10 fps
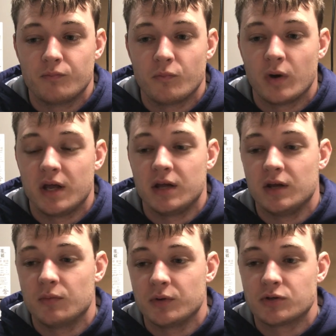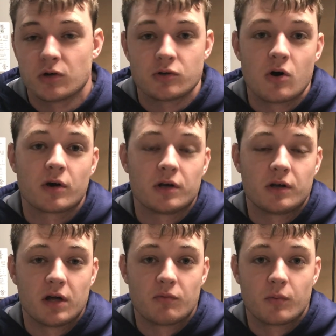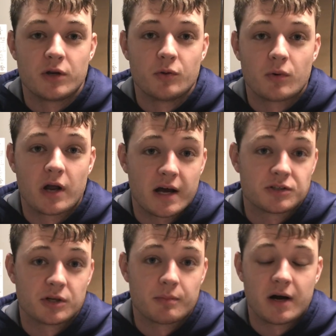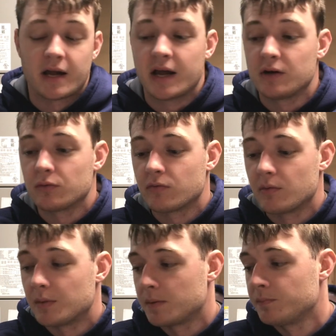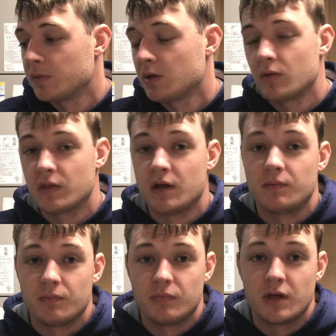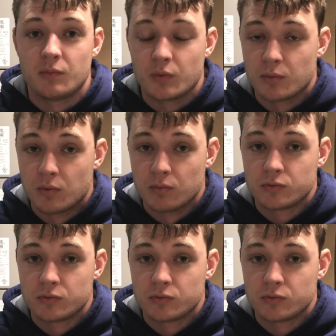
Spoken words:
when we start talking, when you want to actually buy a handle from me, then we will